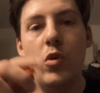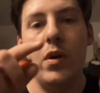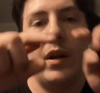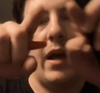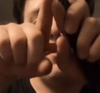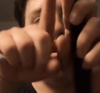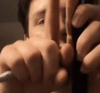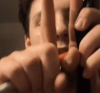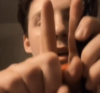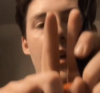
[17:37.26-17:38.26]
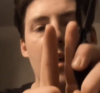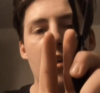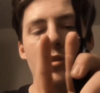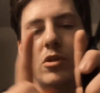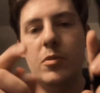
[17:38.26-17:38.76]
short and have it like
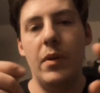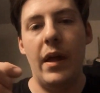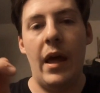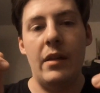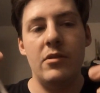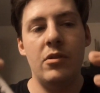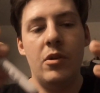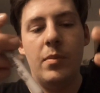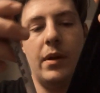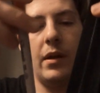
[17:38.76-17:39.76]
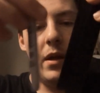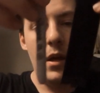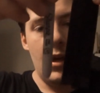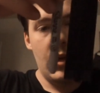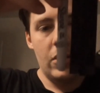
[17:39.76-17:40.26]
split ends a little bit.
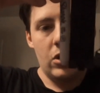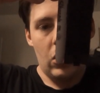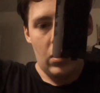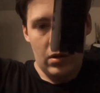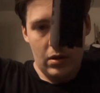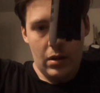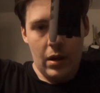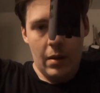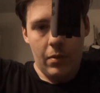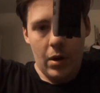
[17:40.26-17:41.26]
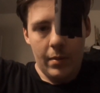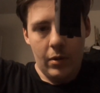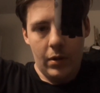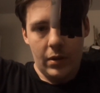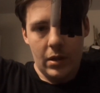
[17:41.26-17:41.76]
So I'm
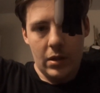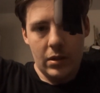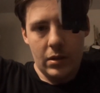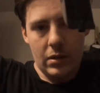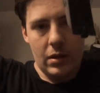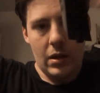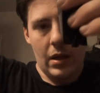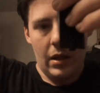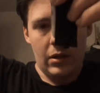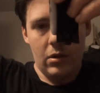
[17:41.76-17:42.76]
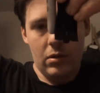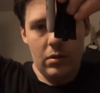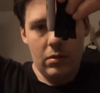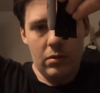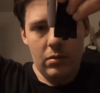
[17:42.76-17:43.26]
probably go like this, and I
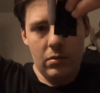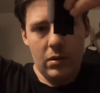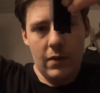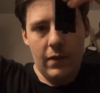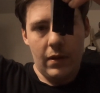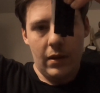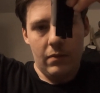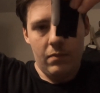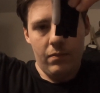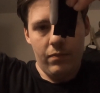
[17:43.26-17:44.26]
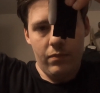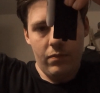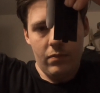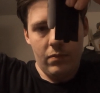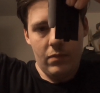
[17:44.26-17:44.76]
give it like
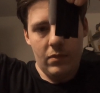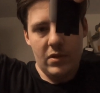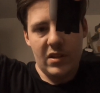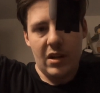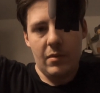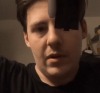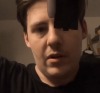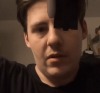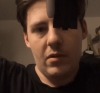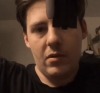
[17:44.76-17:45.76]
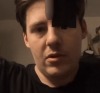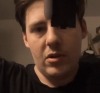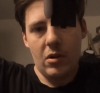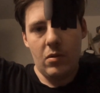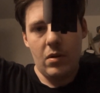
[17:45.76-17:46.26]
centimeter or
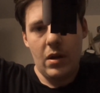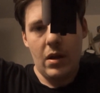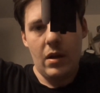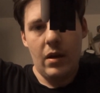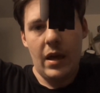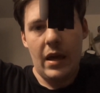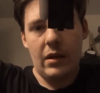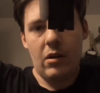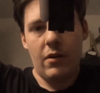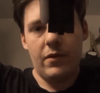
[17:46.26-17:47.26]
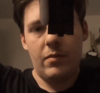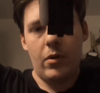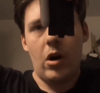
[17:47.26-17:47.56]
so hanging off the